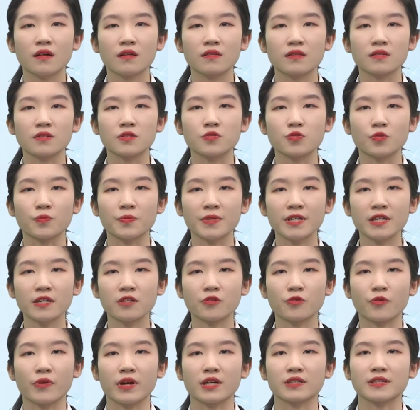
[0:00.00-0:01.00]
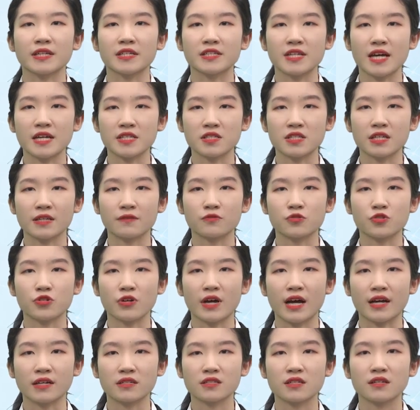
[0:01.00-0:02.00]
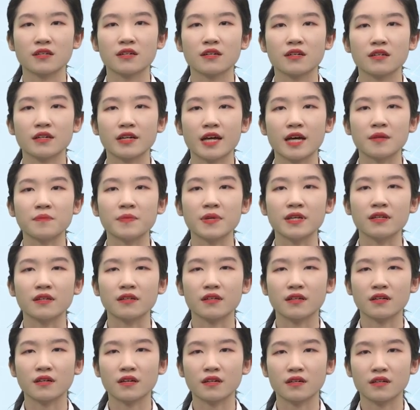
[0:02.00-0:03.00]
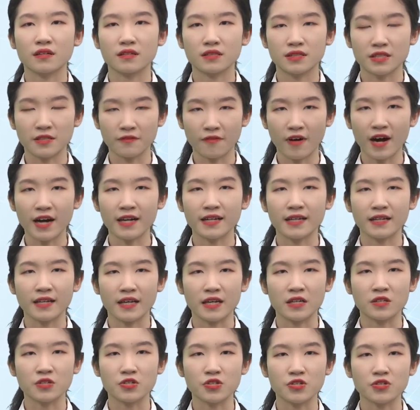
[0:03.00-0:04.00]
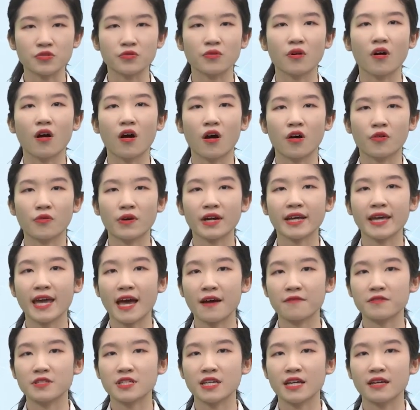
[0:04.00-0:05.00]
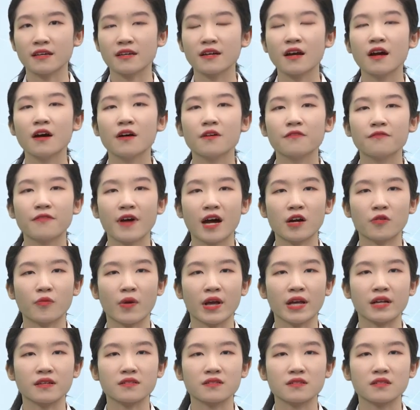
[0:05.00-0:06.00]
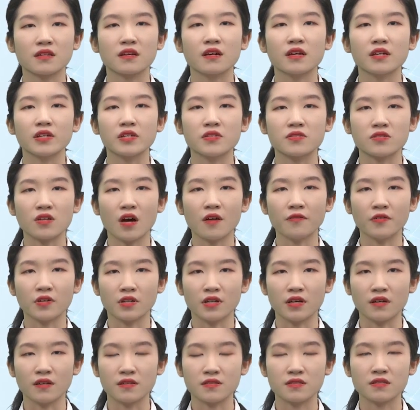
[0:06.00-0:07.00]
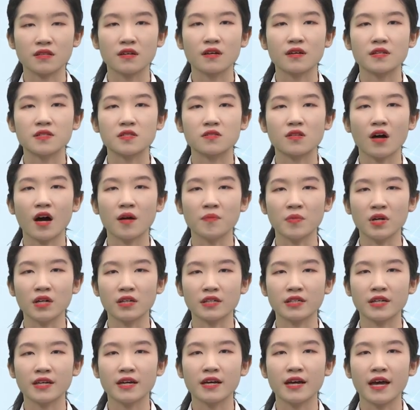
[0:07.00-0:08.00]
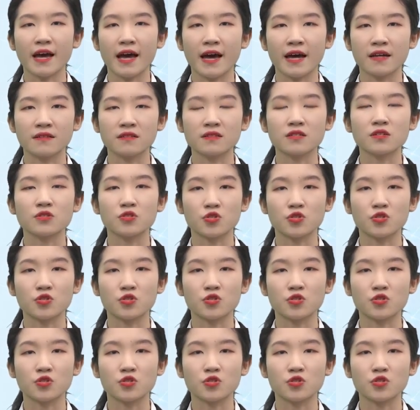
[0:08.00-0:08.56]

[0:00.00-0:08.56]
The superior digestive tract can be divided into oral cavity, pharynx, esophagus, stomach, and